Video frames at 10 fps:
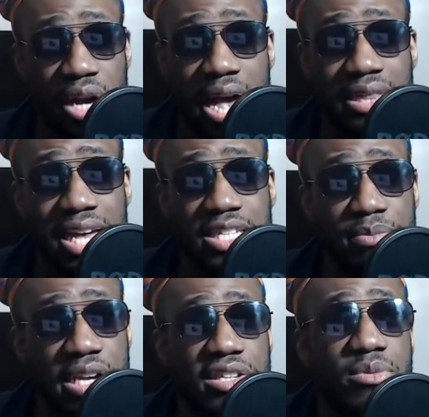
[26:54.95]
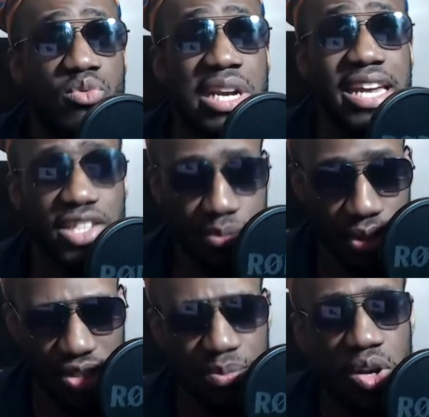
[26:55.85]
and that makes him relatable. It's
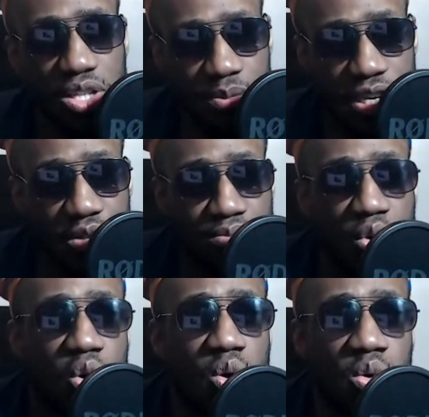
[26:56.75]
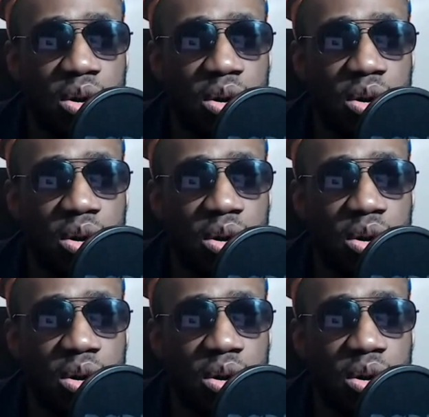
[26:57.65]
because he's more re-